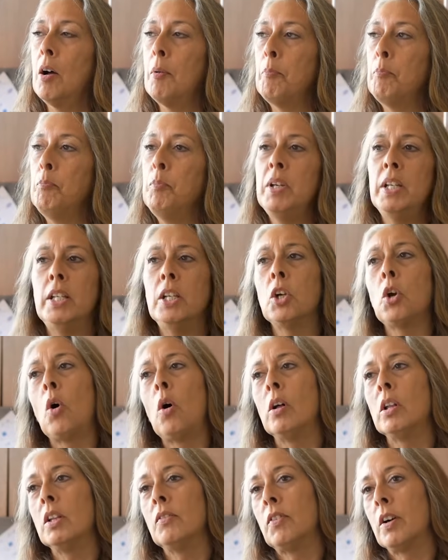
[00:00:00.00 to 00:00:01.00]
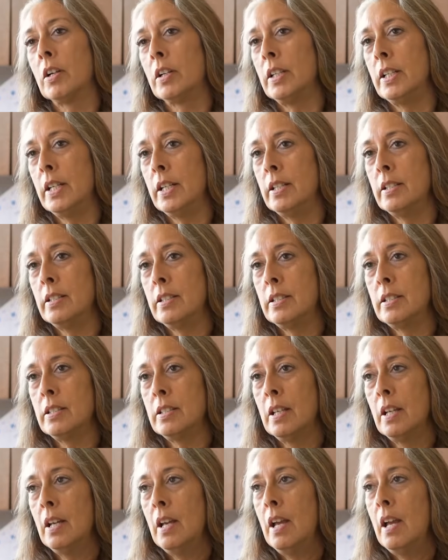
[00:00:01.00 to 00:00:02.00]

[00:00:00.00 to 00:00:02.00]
meeting all of our needs